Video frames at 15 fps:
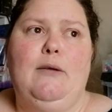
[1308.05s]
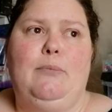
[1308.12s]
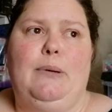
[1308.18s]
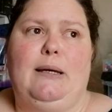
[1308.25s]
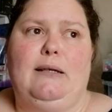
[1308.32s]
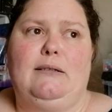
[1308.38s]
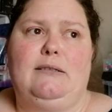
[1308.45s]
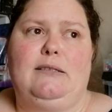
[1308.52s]

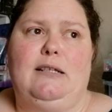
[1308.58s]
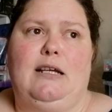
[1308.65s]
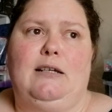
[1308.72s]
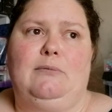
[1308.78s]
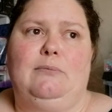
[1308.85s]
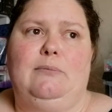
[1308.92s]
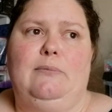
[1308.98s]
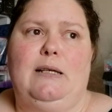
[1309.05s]
but
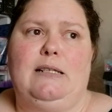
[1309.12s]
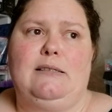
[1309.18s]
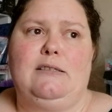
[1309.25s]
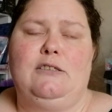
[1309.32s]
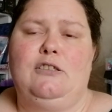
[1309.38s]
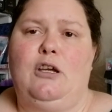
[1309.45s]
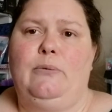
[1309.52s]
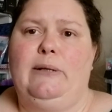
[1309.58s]

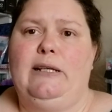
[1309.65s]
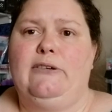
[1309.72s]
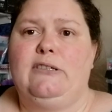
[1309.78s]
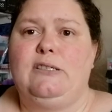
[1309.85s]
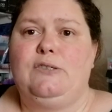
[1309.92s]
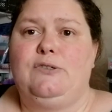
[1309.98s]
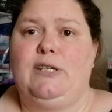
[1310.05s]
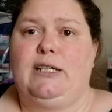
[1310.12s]
it's nowhere near
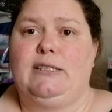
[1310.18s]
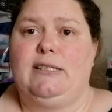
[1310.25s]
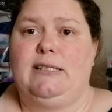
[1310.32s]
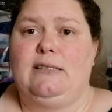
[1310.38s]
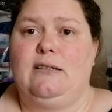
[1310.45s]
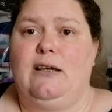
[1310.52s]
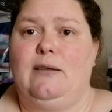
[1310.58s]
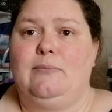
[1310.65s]
as strict
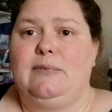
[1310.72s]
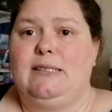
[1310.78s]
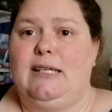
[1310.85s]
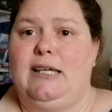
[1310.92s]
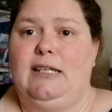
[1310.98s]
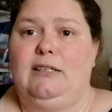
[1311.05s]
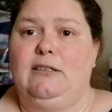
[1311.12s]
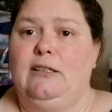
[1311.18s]
as I am
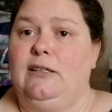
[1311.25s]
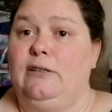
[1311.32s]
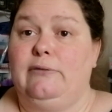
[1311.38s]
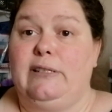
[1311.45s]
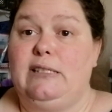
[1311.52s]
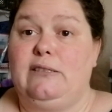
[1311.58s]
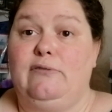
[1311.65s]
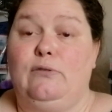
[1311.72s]
seeing in the
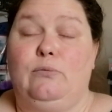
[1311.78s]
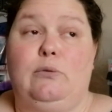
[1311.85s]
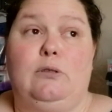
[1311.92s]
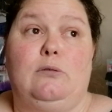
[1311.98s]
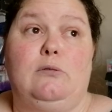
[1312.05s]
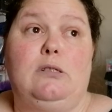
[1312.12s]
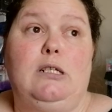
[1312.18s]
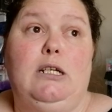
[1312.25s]
rest of the
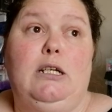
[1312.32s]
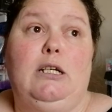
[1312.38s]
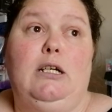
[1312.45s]
world.